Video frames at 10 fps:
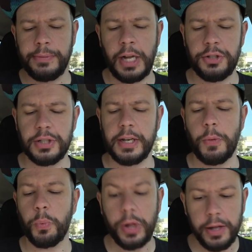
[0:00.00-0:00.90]
that it's just like a
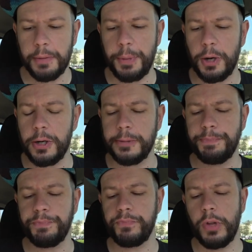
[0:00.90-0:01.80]
really good burger,
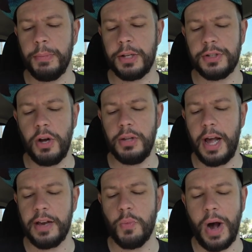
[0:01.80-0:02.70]
but there's no
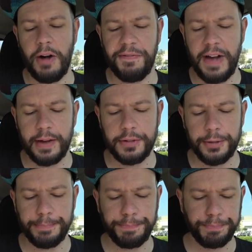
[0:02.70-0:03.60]
like wow
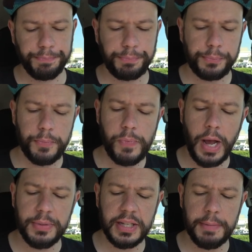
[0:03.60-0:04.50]
factor.
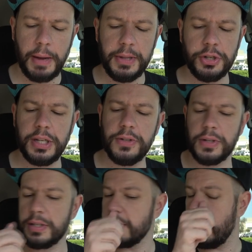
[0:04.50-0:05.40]
I was thinking maybe the cheese or
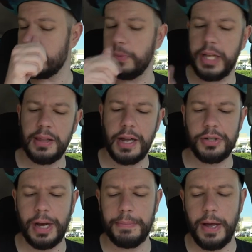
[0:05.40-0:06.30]
the sauce would get that
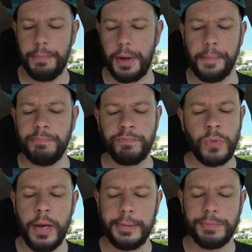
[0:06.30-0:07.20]
job done, but
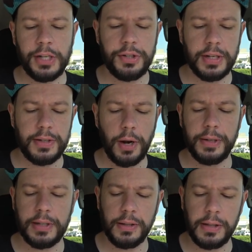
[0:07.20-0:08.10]
it's just, you know,
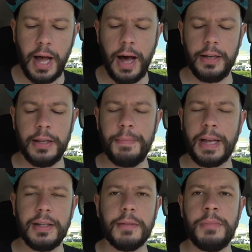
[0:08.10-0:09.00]
it's a lot. The,
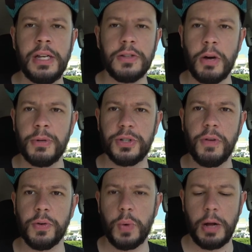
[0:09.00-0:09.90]
I think the meat is almost
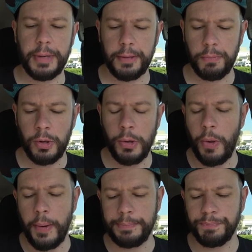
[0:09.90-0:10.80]
overwhelming,
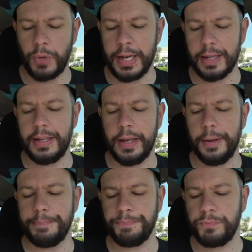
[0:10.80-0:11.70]
and I think
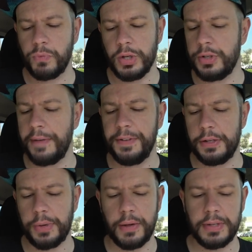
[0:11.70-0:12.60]
it definitely
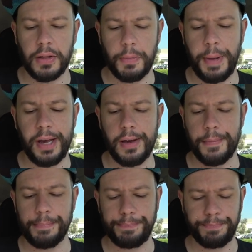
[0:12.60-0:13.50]
drowns out the bacon